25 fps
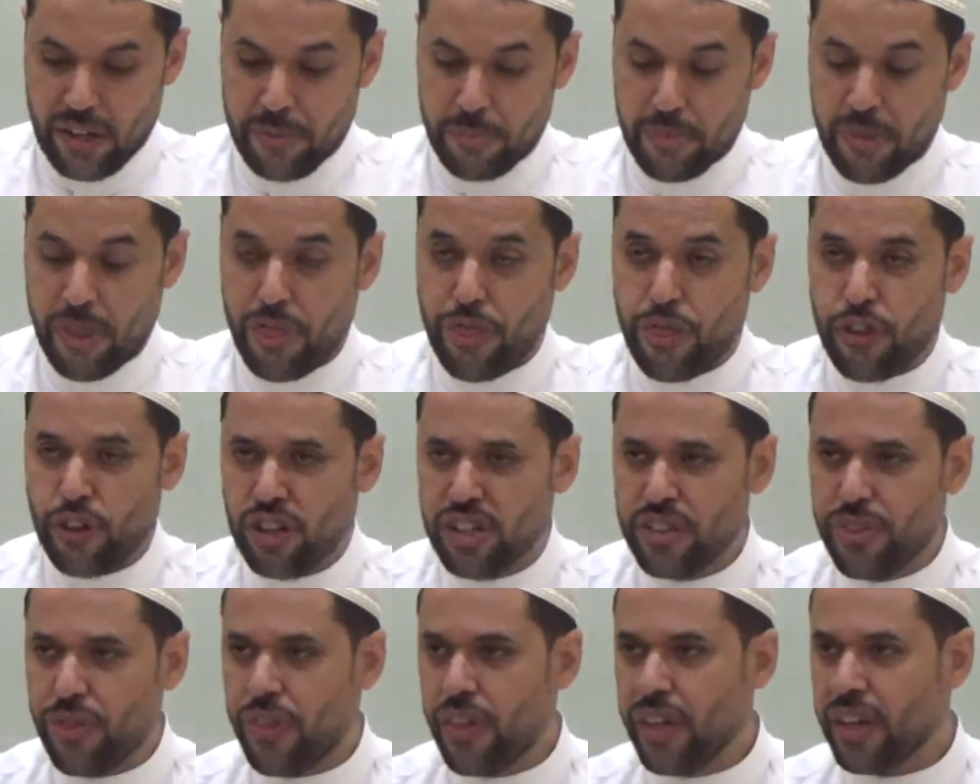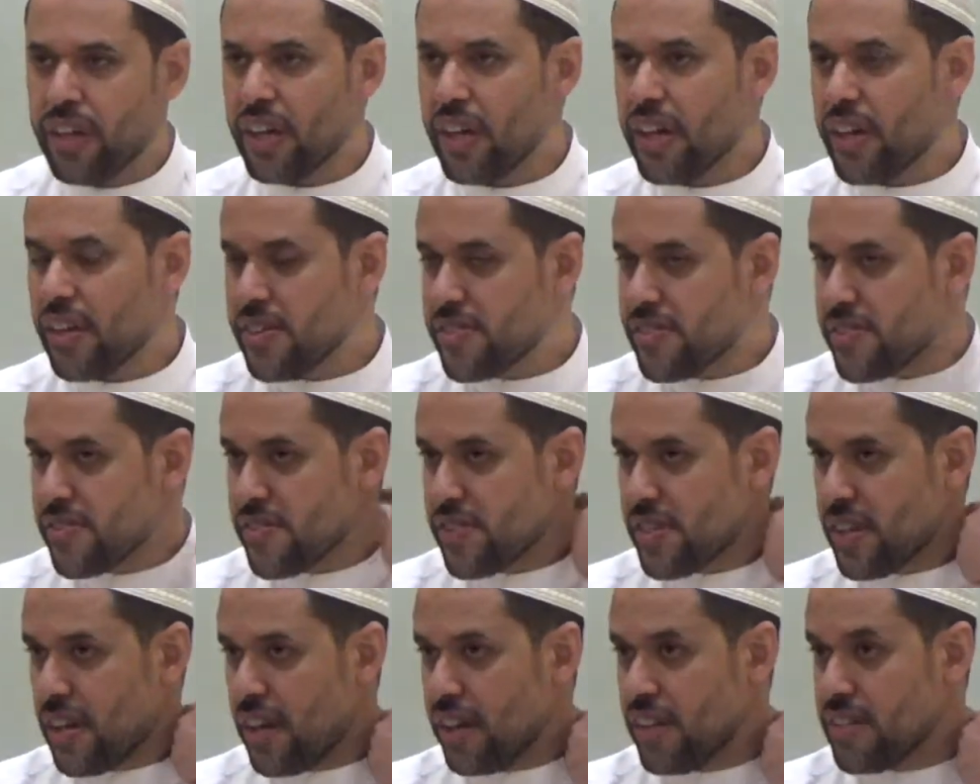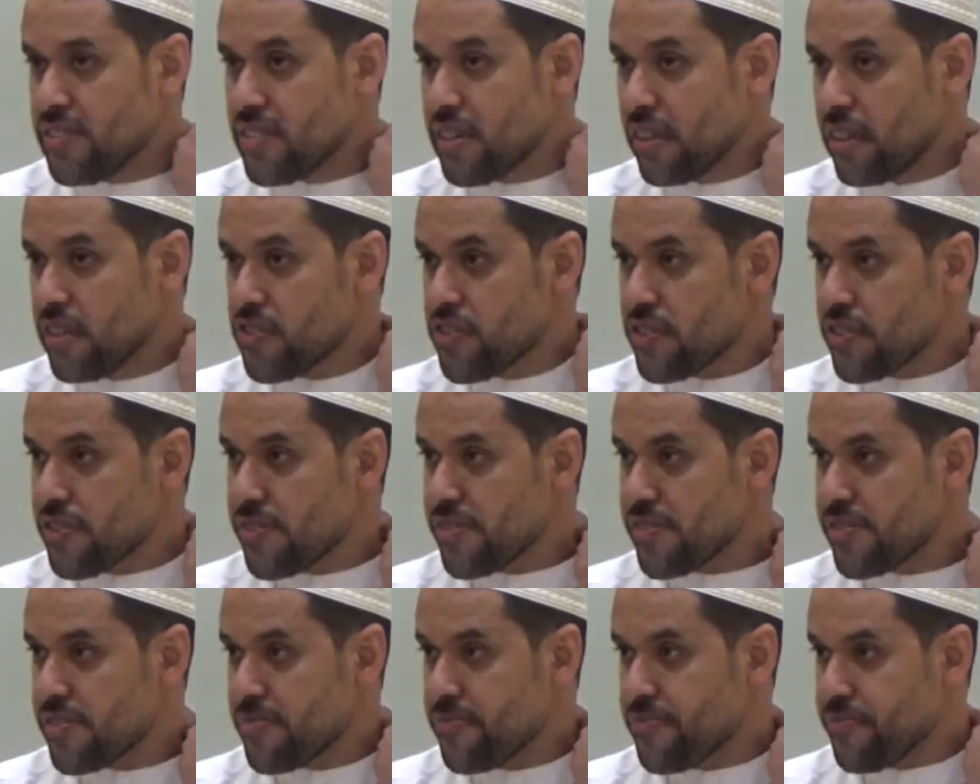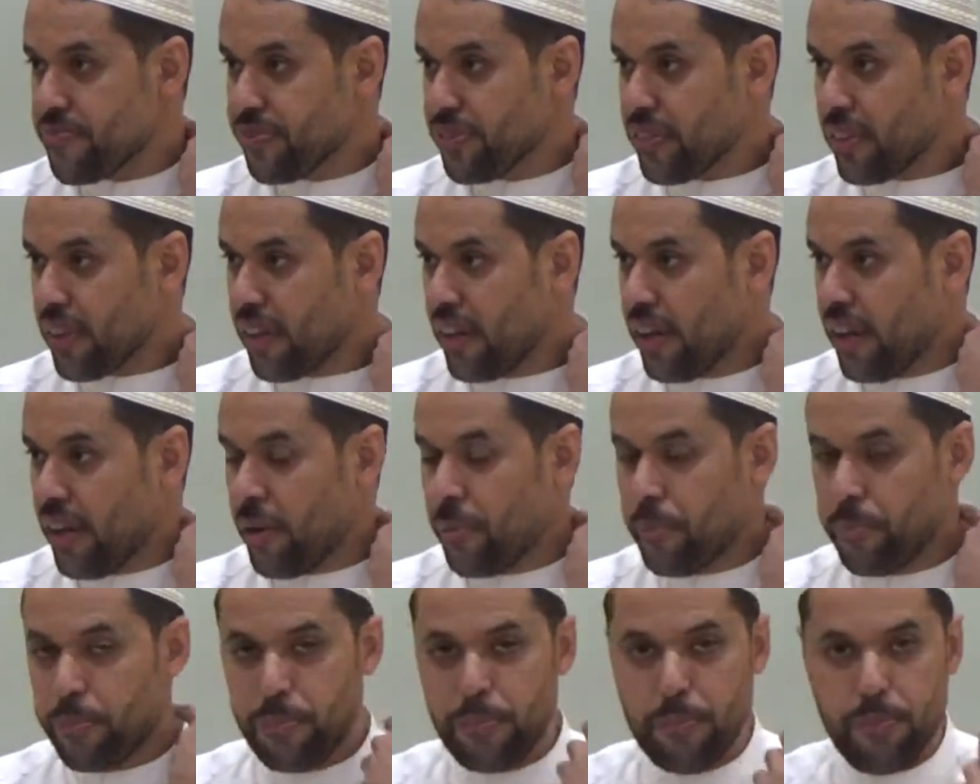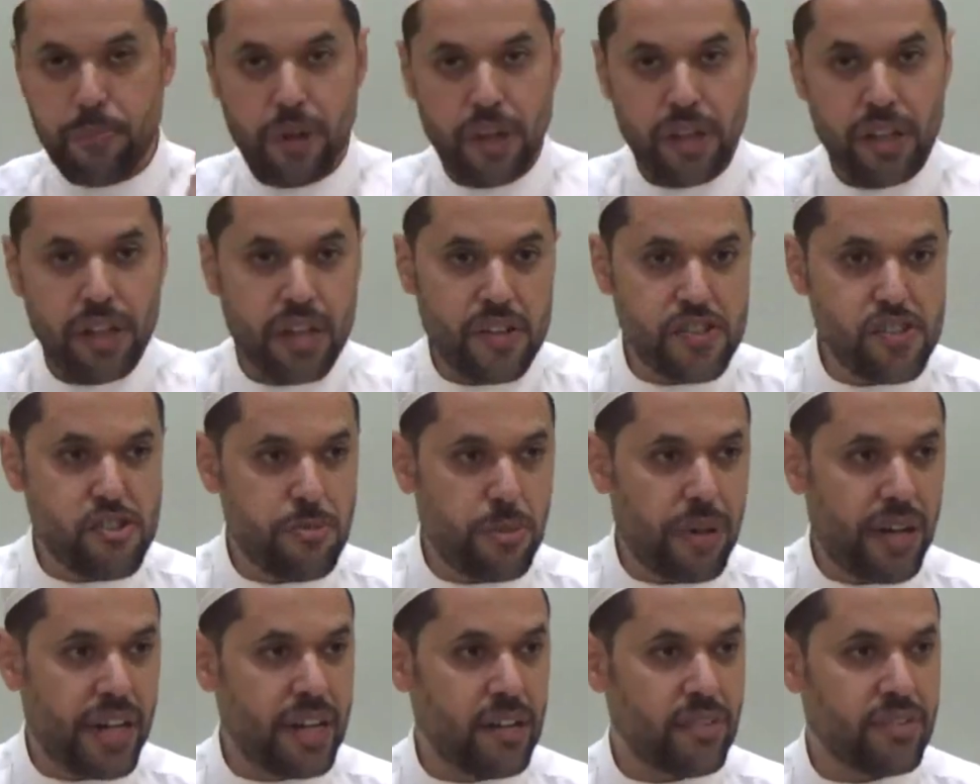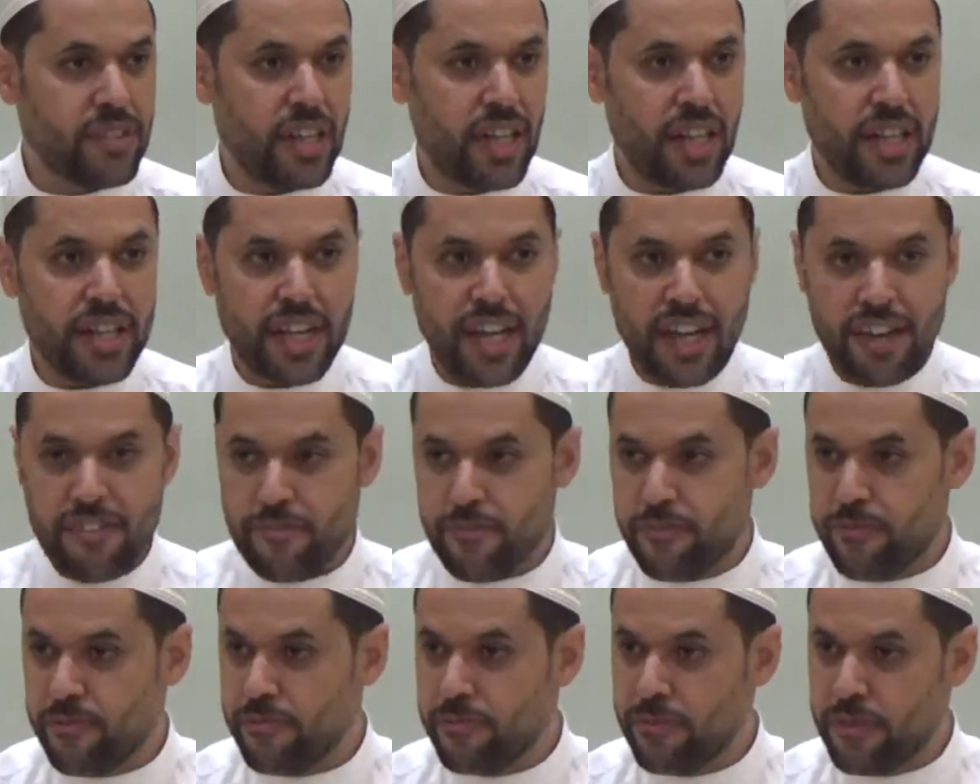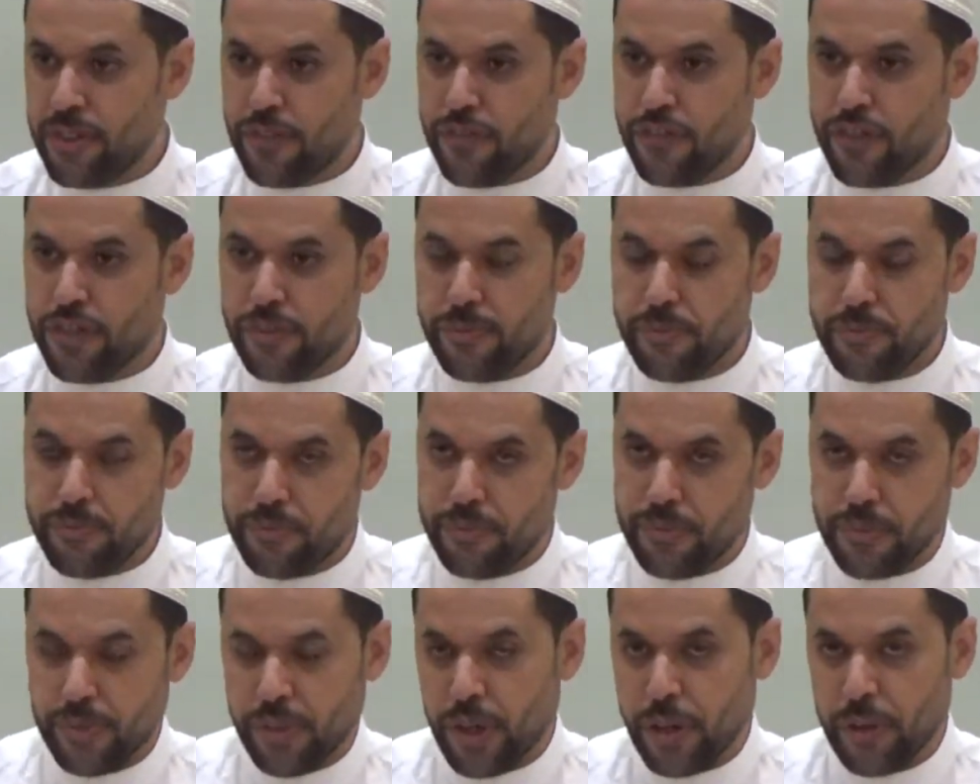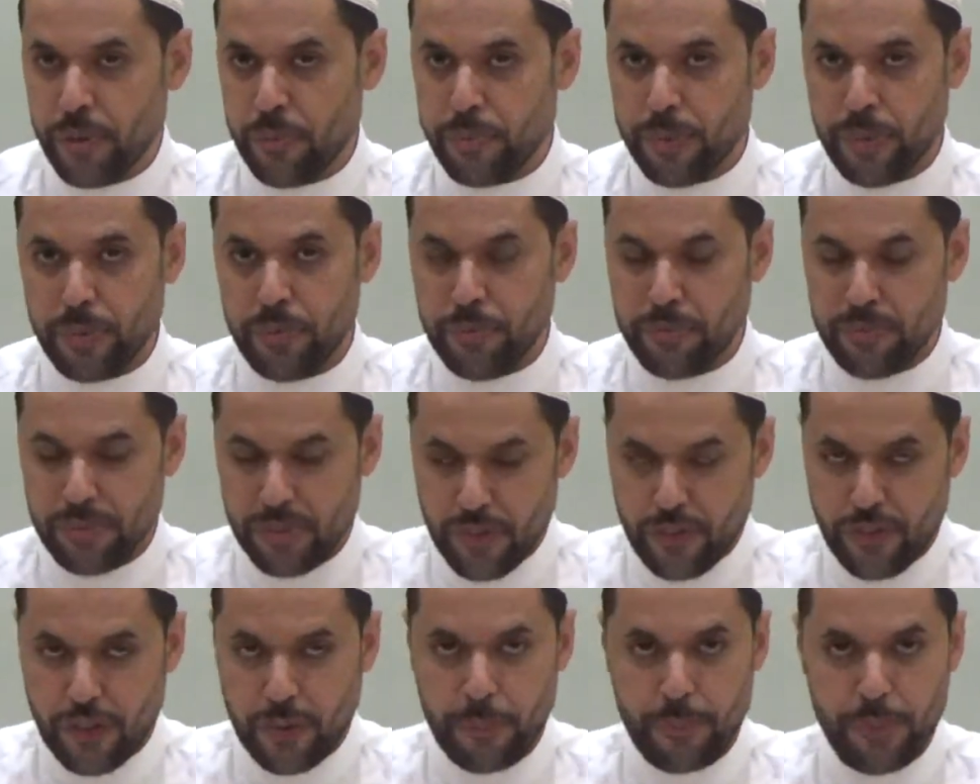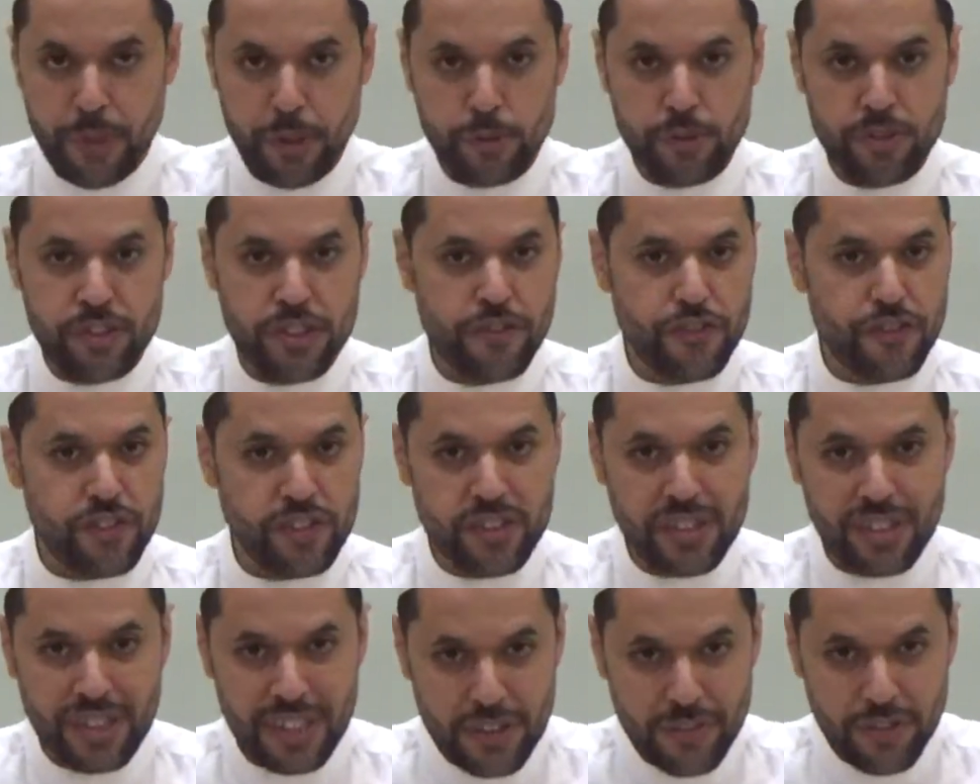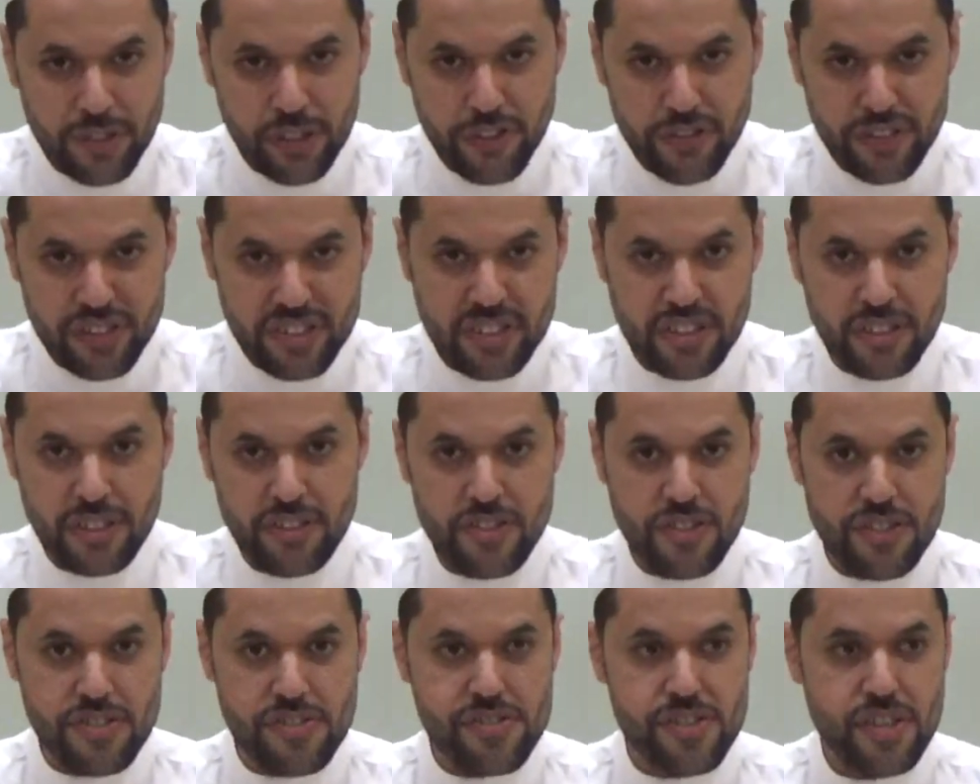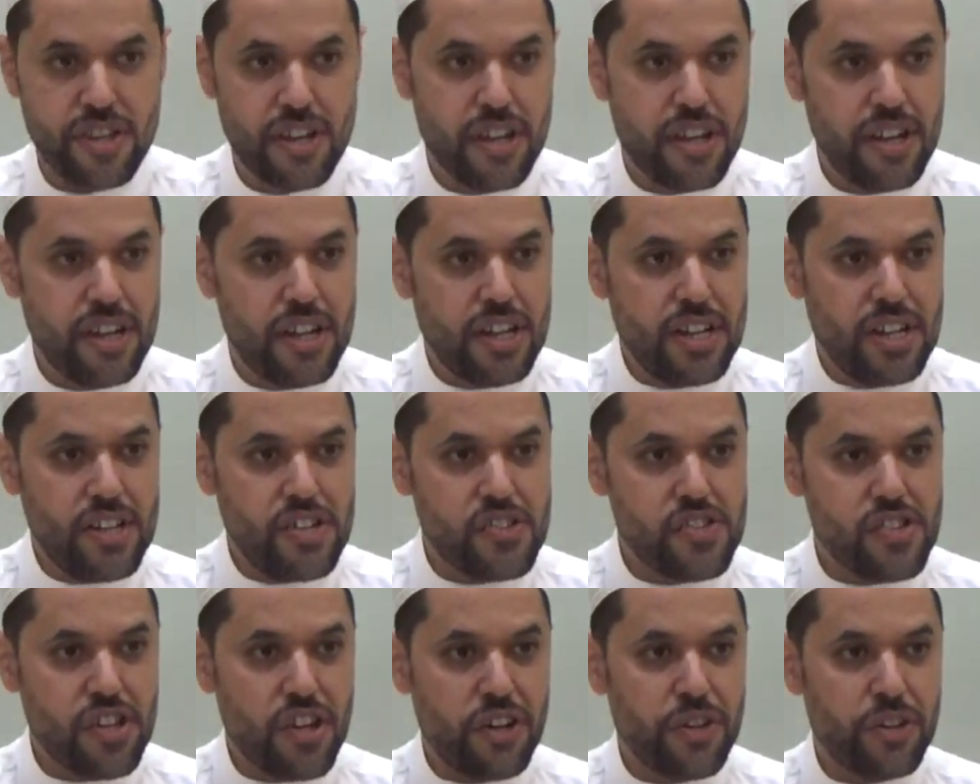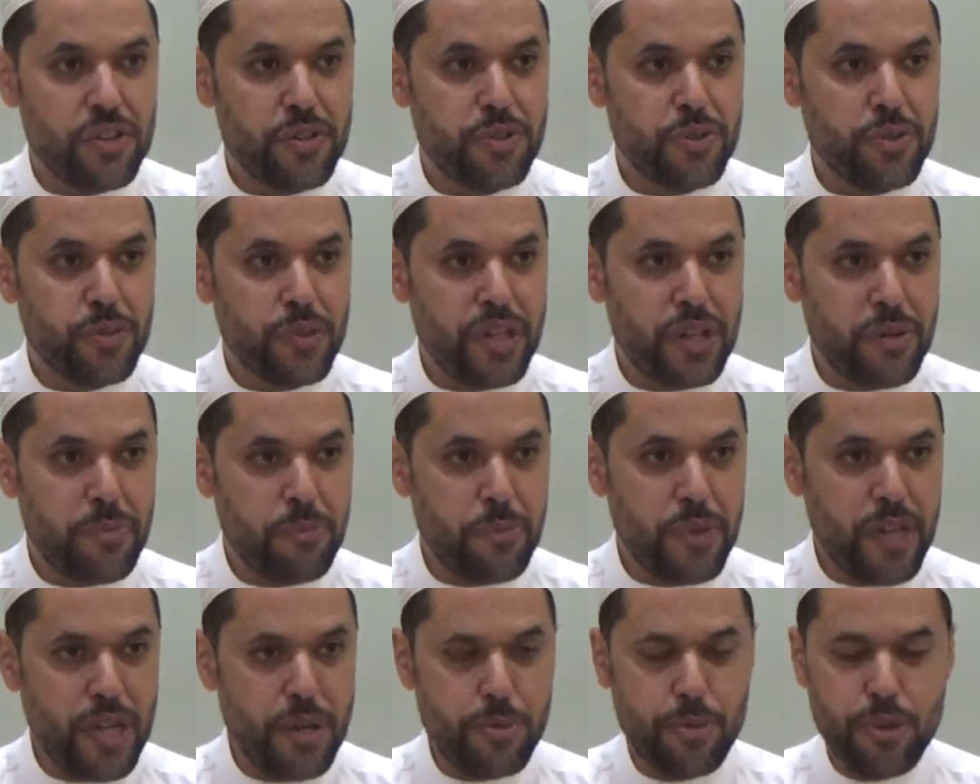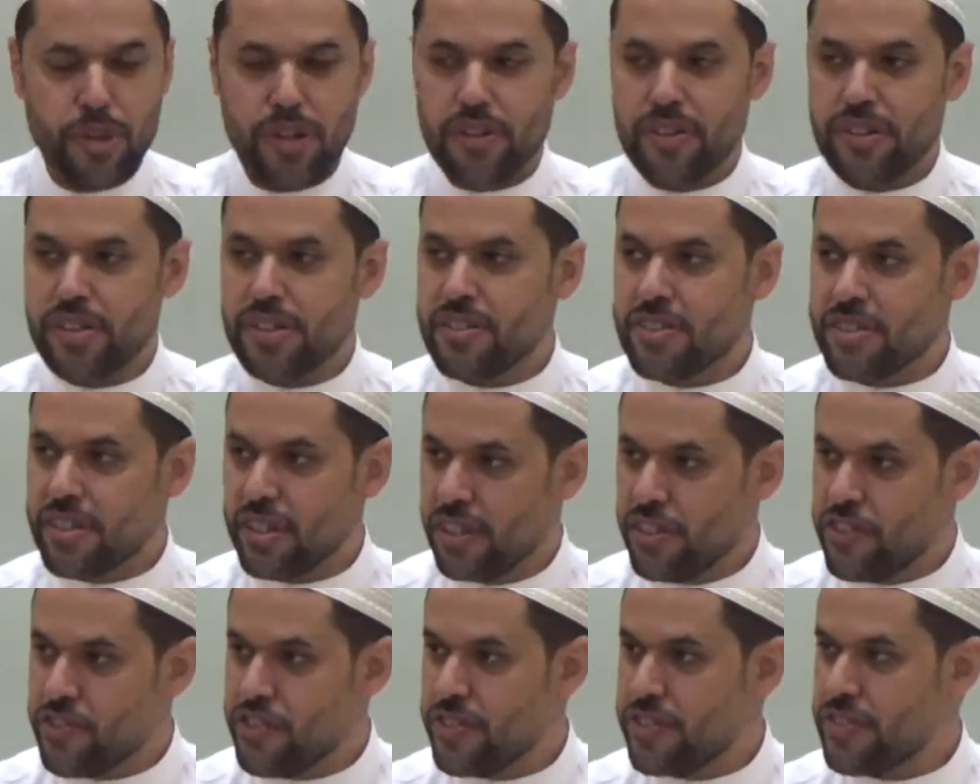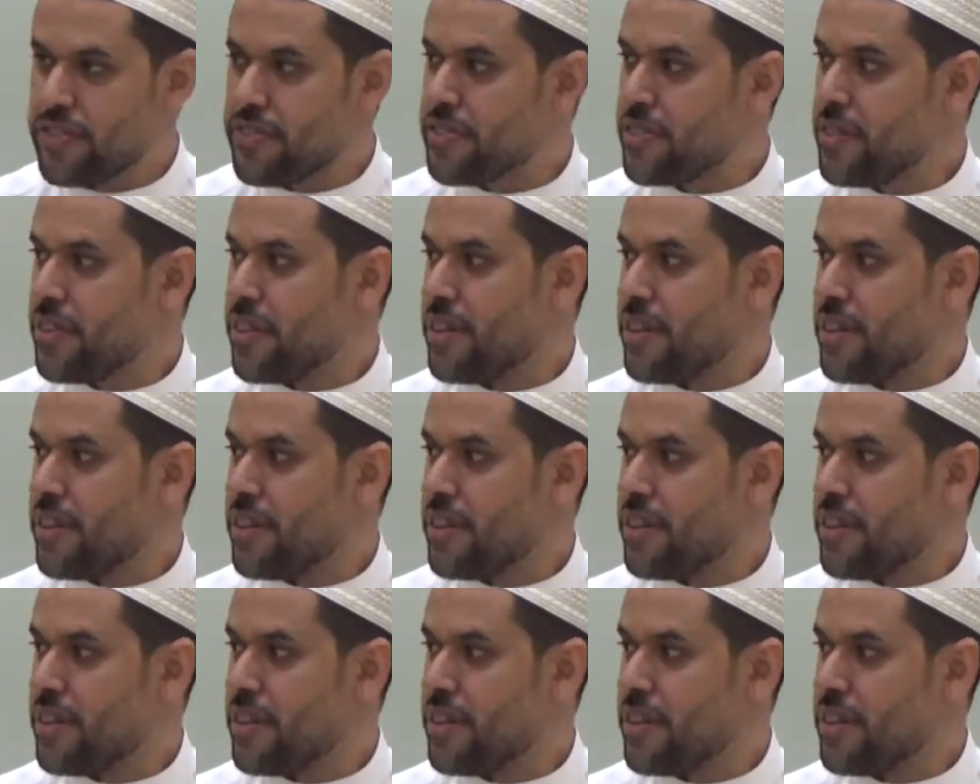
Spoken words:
The third thing is intelligence. Allah subhanahu wa ta'ala gave different people different level of intelligence. So when people are intelligent,